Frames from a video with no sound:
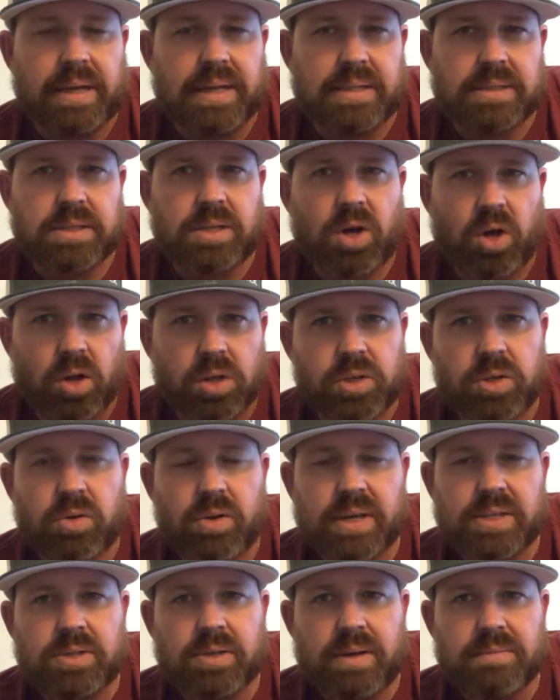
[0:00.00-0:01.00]
it's called
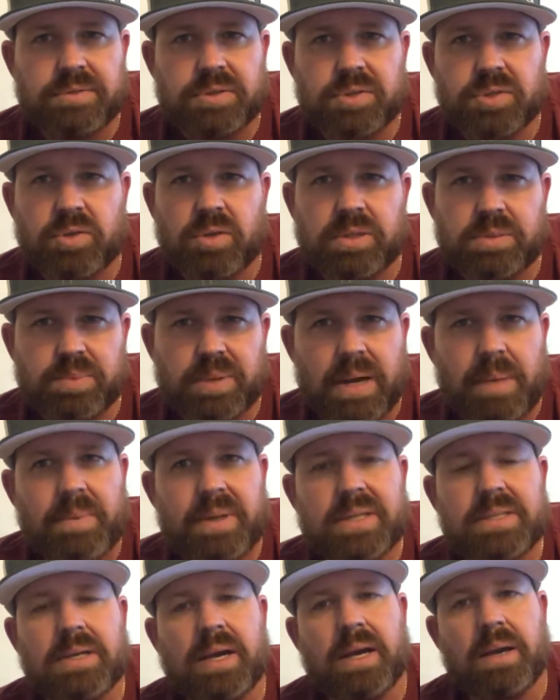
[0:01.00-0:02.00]
Correctional Officer Stories, but I'm
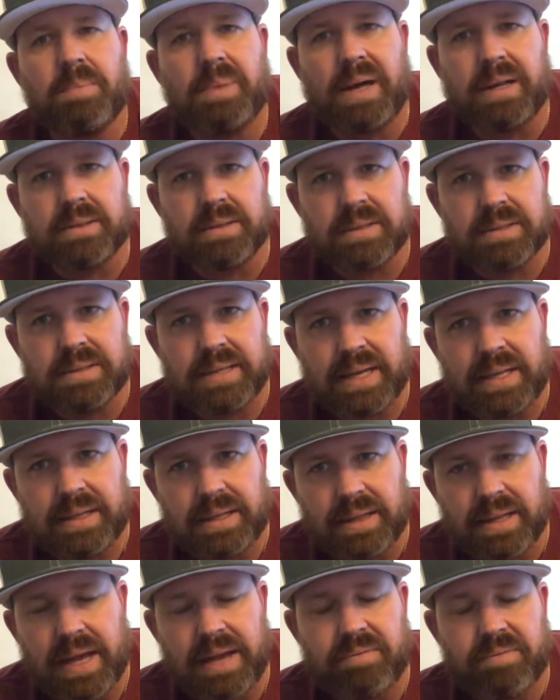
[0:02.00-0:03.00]
going to talk about the daily
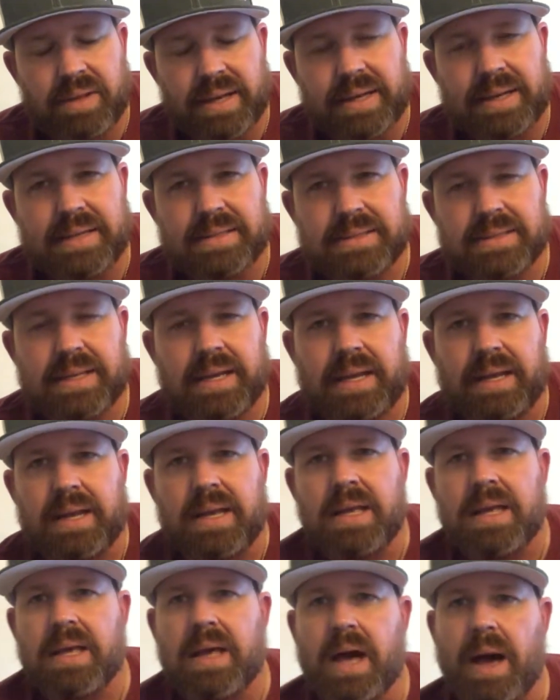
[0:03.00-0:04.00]
life, like I said.
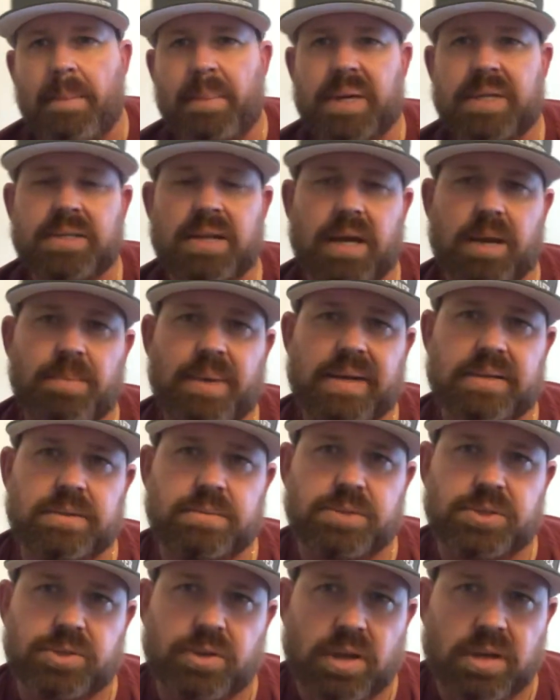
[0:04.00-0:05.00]
I'm going to talk about
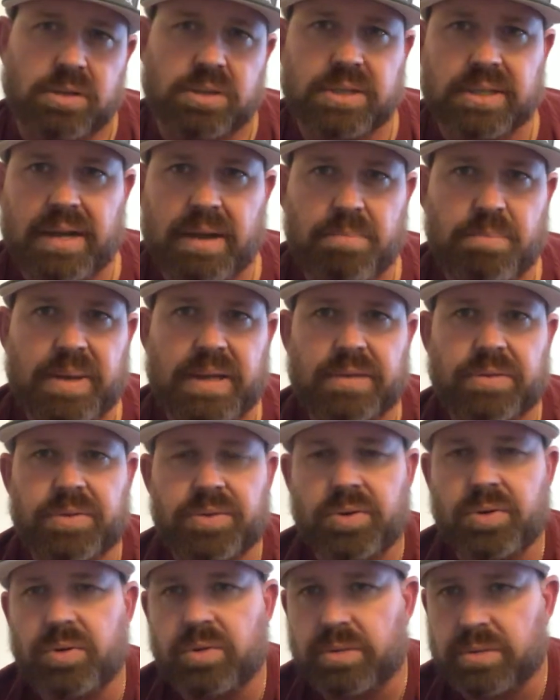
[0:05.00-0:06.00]
some struggles that I've been
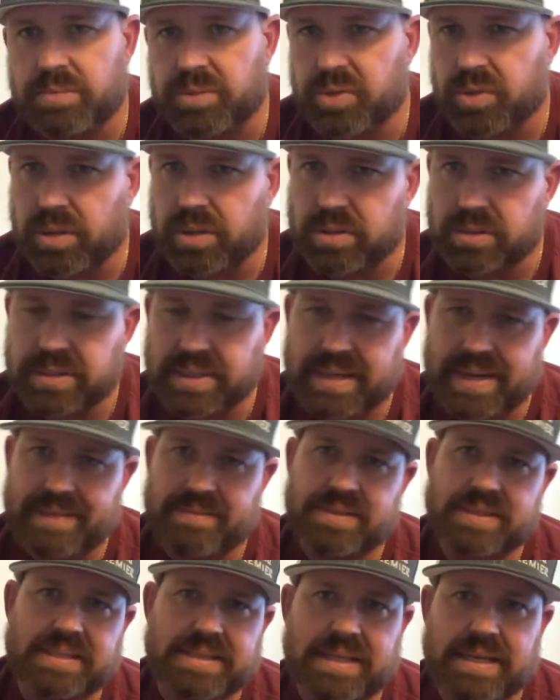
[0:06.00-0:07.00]
through, some struggles that
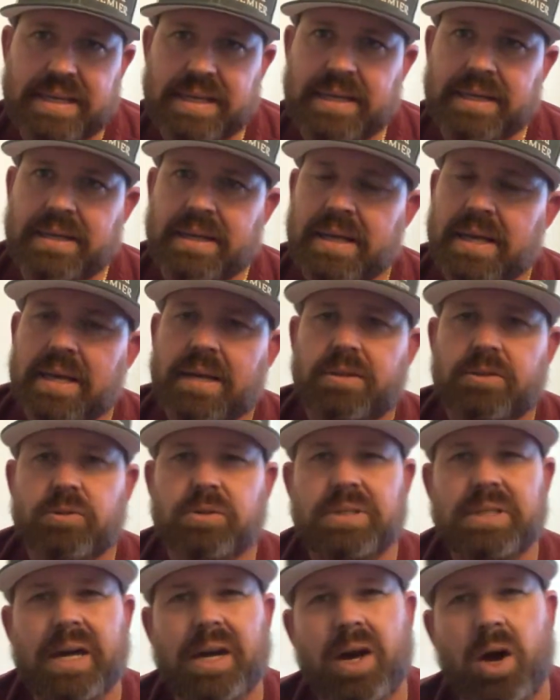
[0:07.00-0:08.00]
I've seen. So
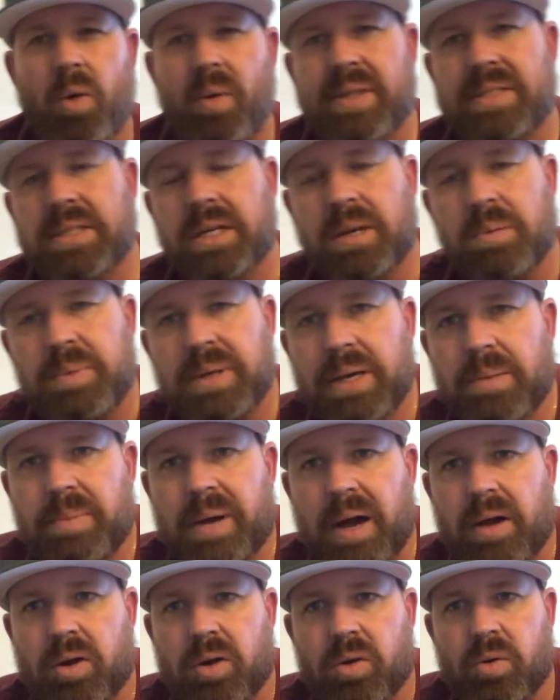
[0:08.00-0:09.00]
it's not always going to be
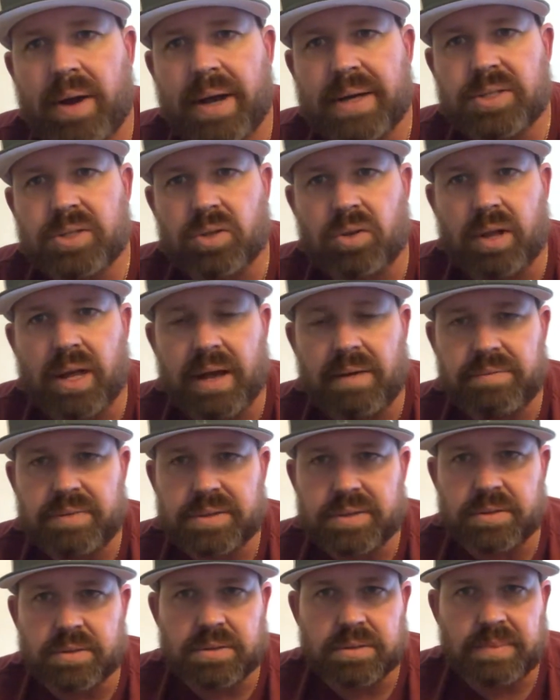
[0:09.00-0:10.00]
about correctional
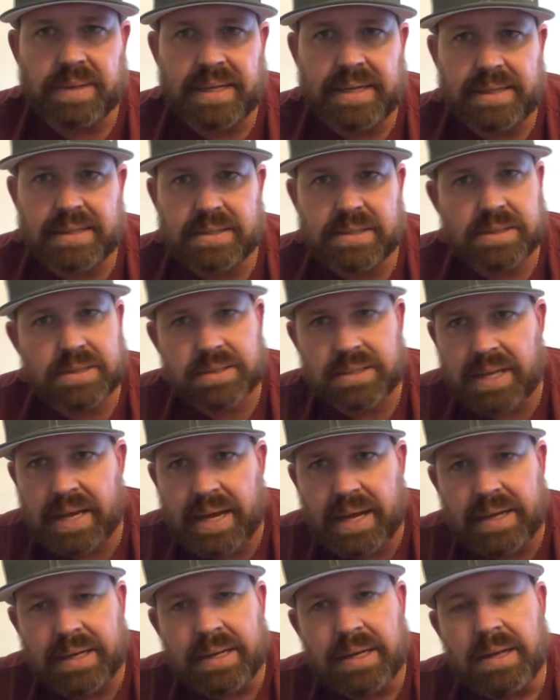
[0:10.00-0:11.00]
officers, man. It's just
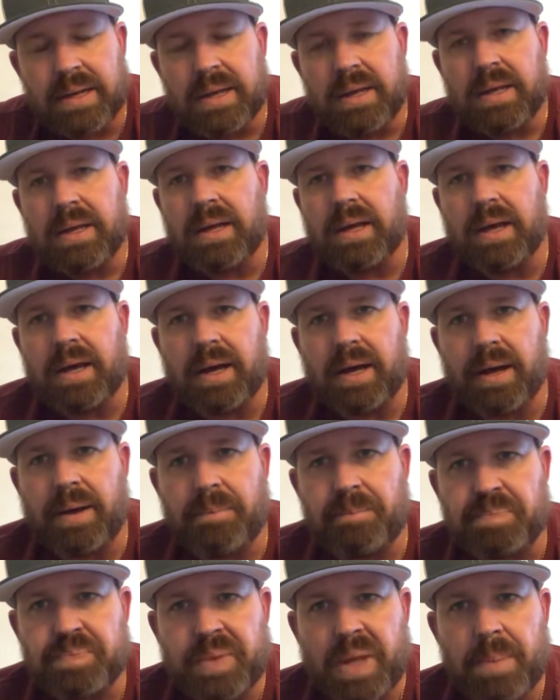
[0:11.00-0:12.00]
not.
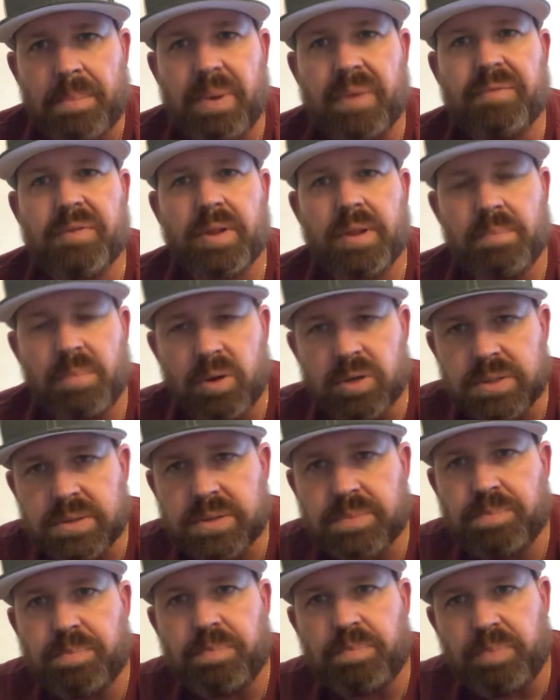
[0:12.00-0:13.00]
But for the
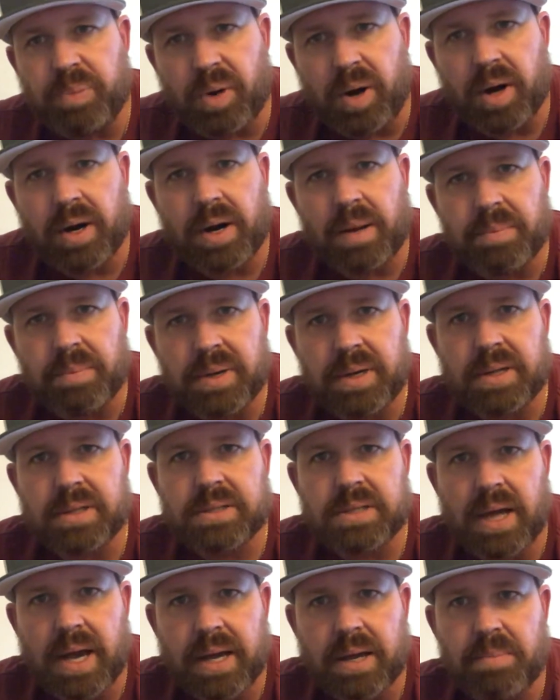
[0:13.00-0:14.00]
most part, I'm going to
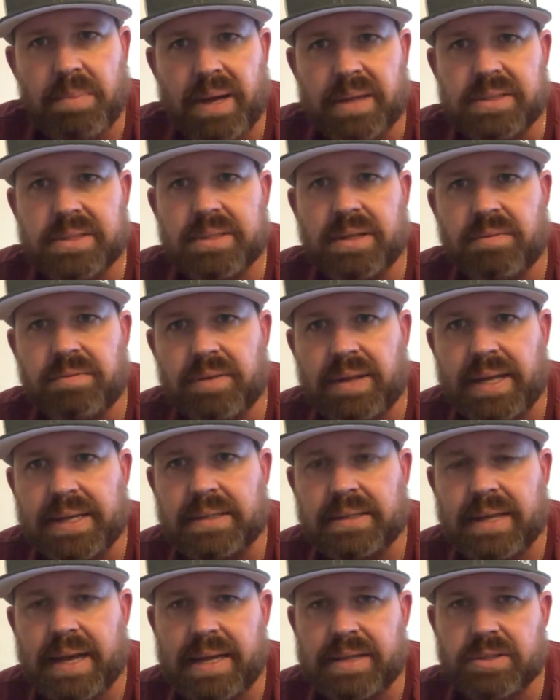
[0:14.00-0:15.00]
talk about stuff like
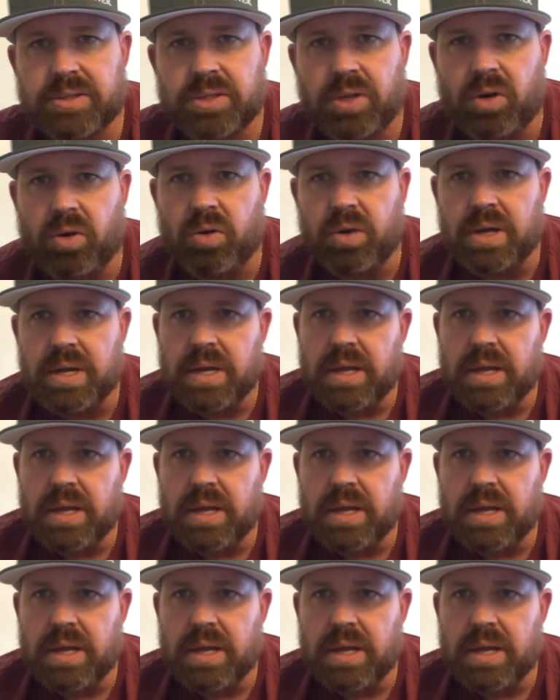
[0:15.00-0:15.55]
that. So